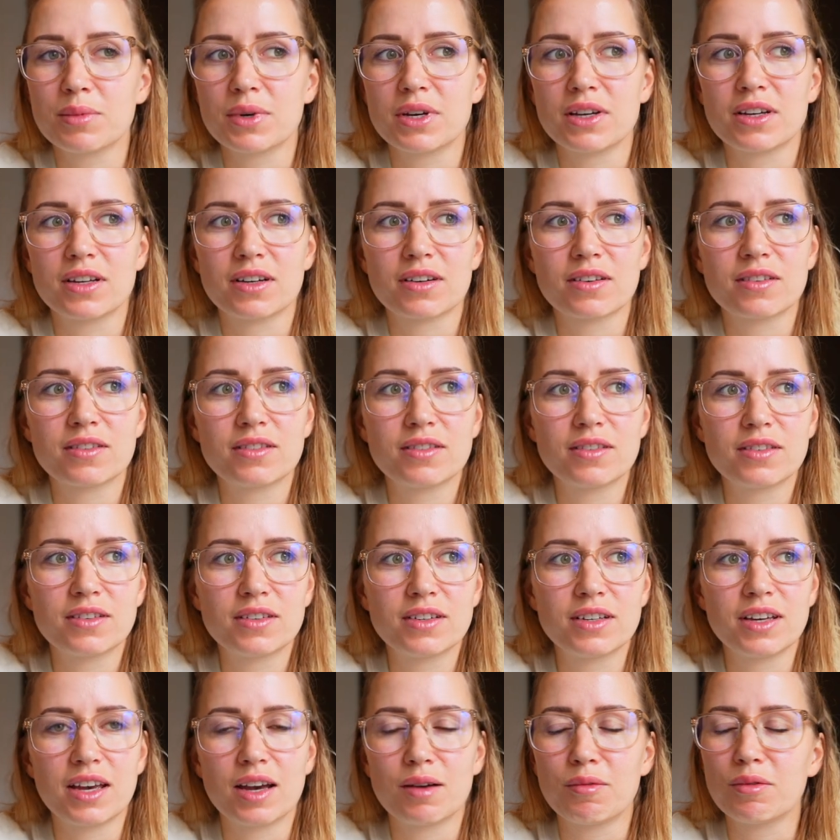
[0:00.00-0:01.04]
But
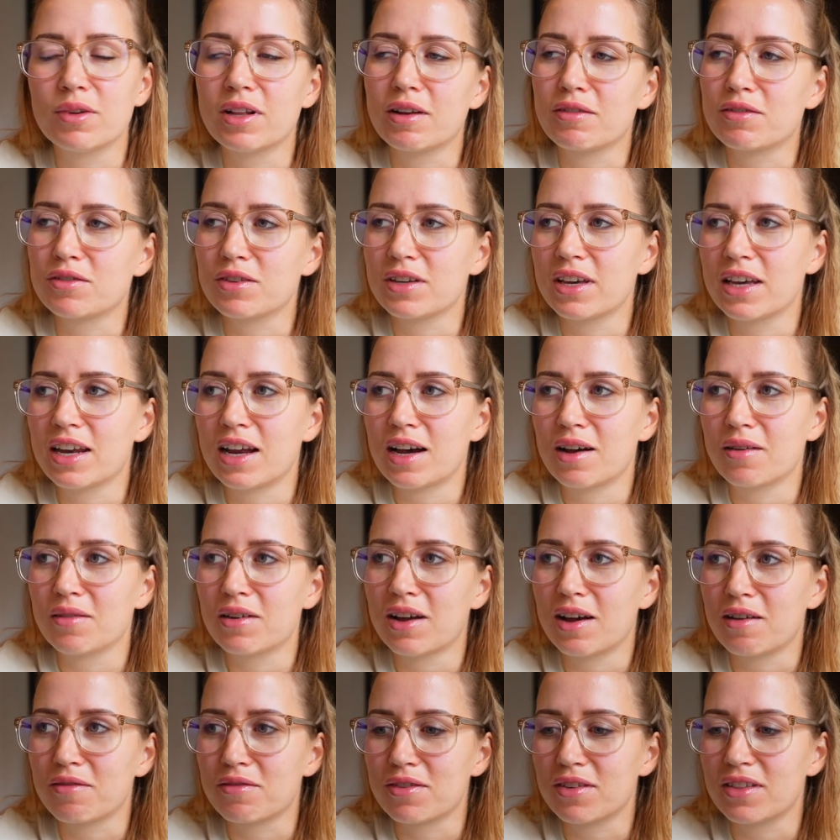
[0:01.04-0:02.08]
yeah, we'll have to get
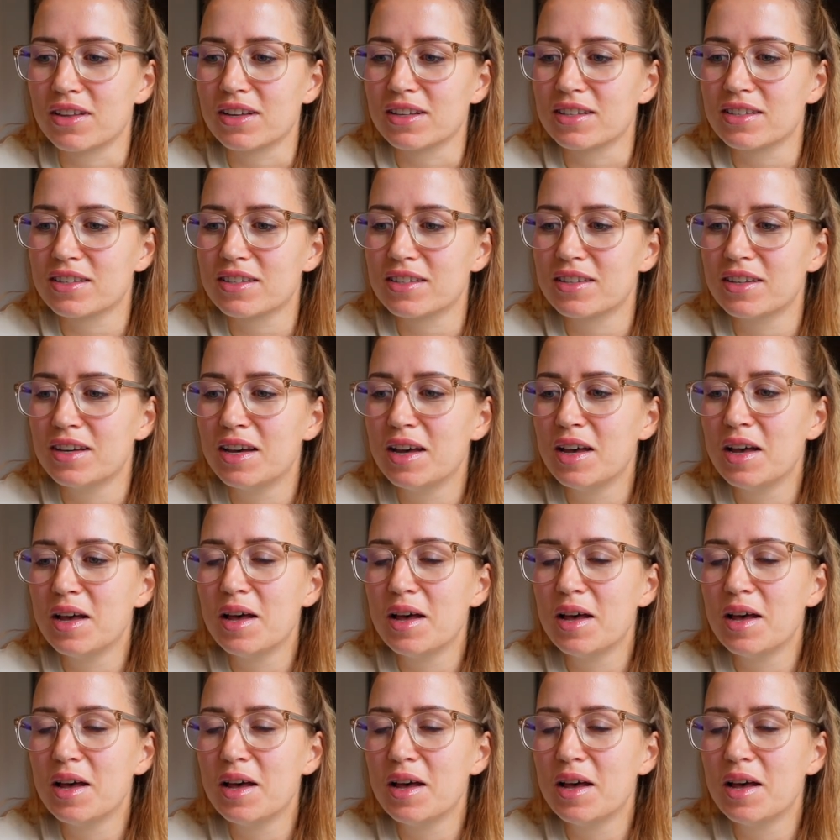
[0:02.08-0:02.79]
out after this.